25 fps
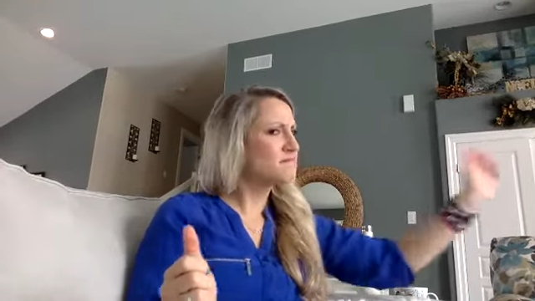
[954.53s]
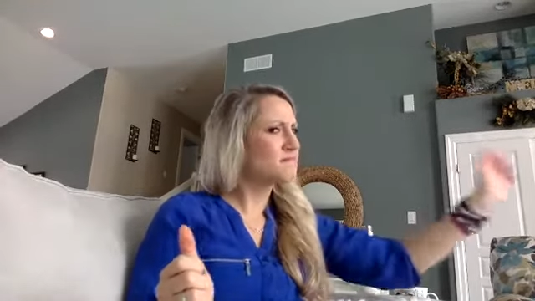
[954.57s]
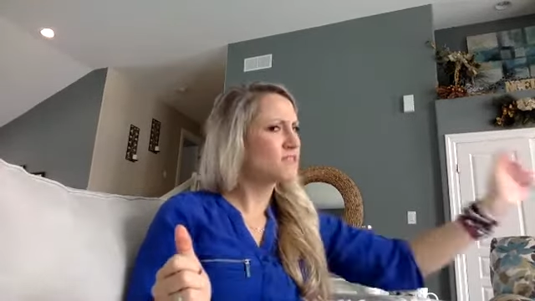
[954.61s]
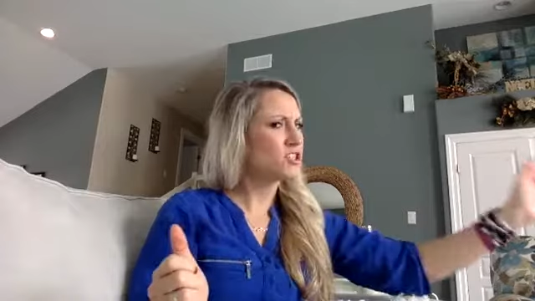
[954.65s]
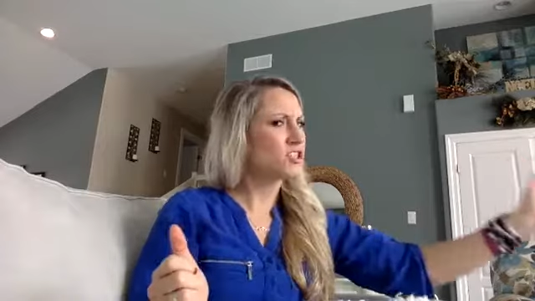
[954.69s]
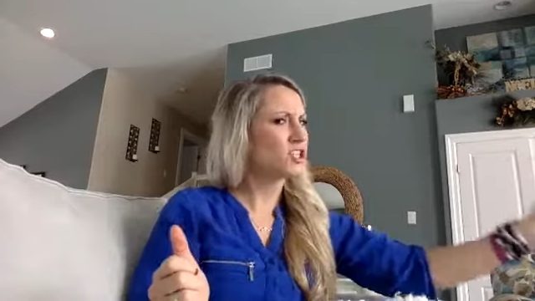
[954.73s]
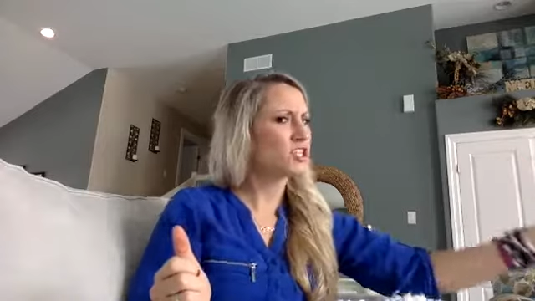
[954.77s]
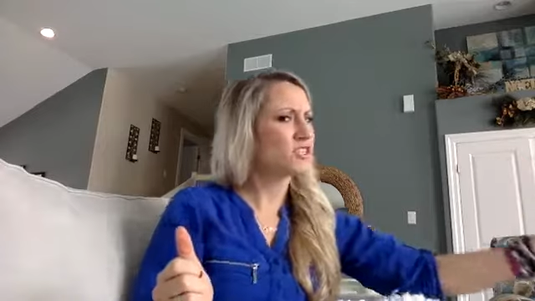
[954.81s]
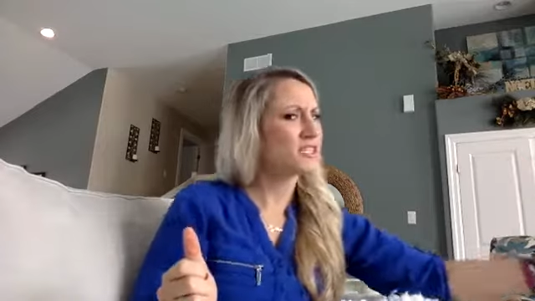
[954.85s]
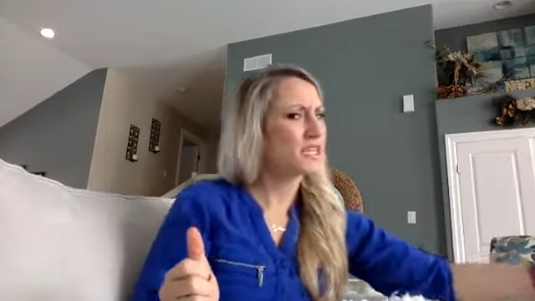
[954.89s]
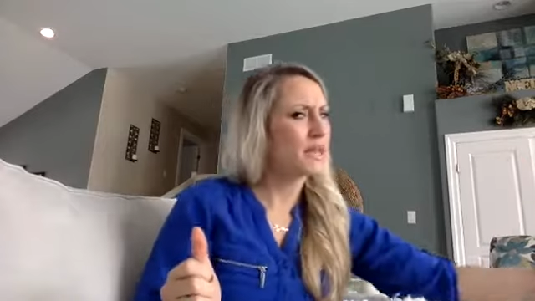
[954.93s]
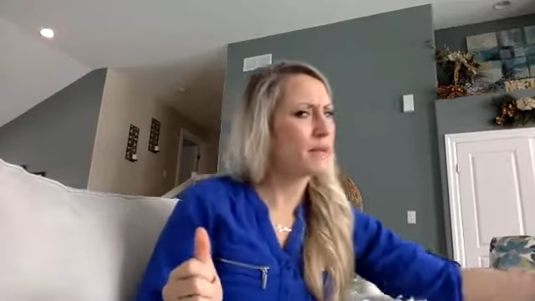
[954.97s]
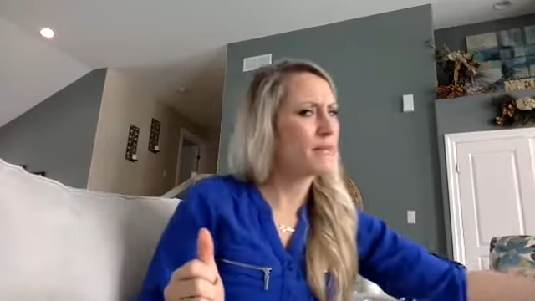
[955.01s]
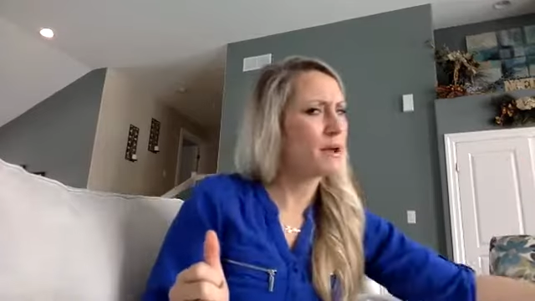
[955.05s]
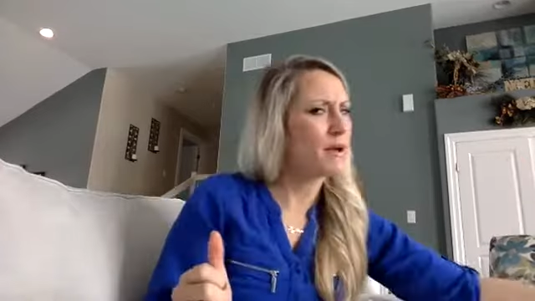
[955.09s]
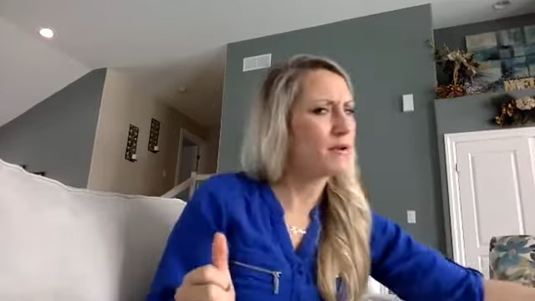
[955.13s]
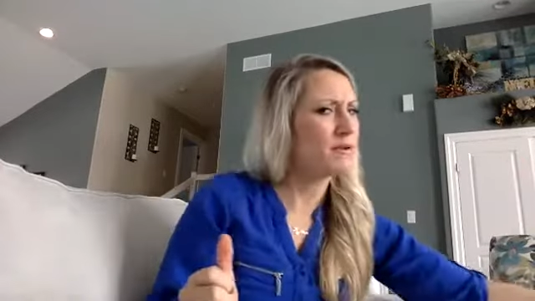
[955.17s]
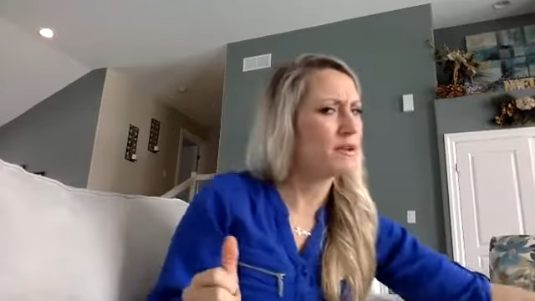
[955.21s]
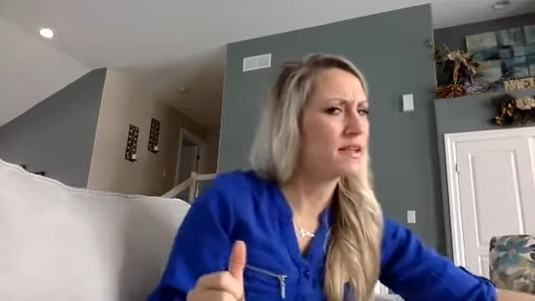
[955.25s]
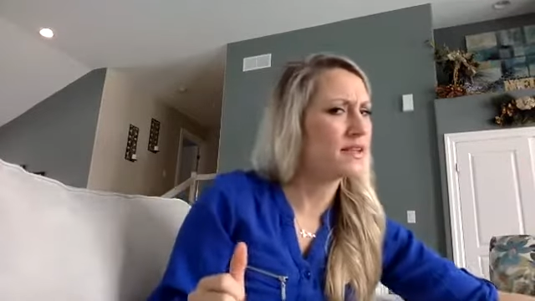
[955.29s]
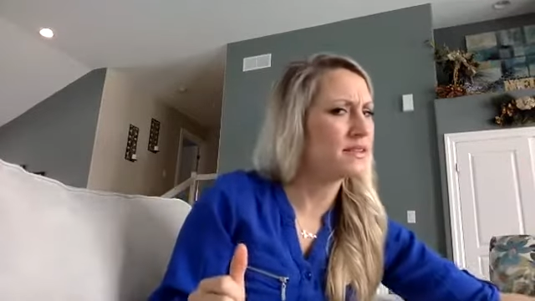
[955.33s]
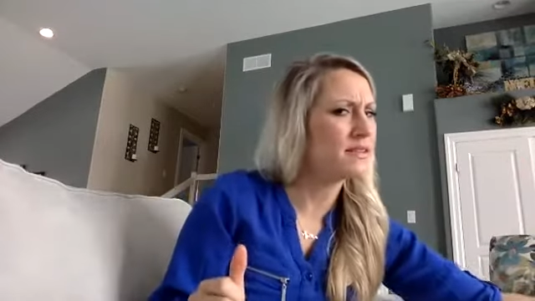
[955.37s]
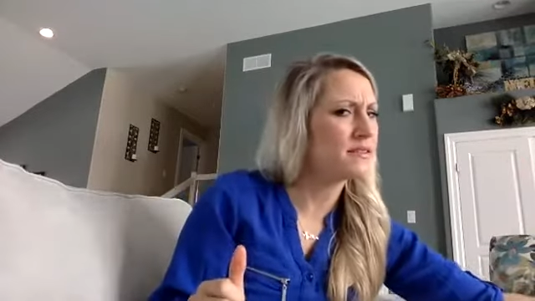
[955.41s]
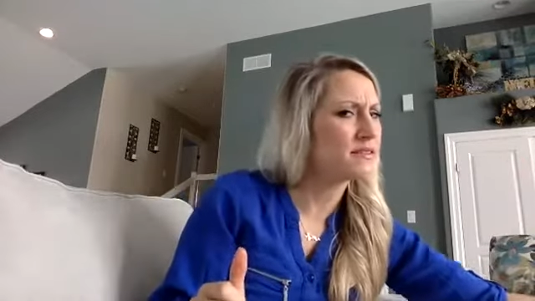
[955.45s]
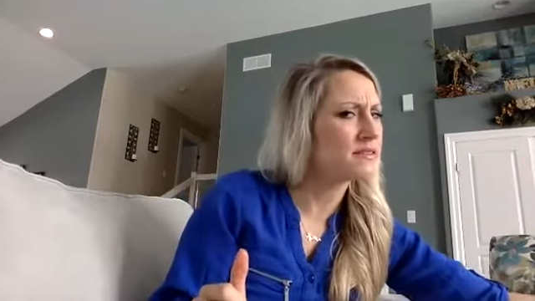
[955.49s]
just came out
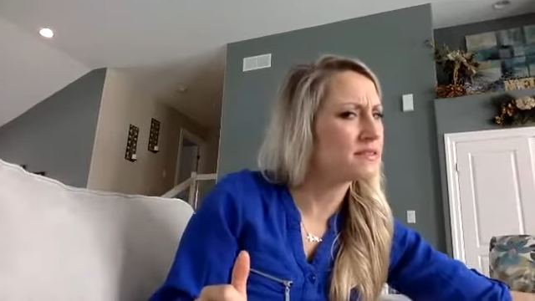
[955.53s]
in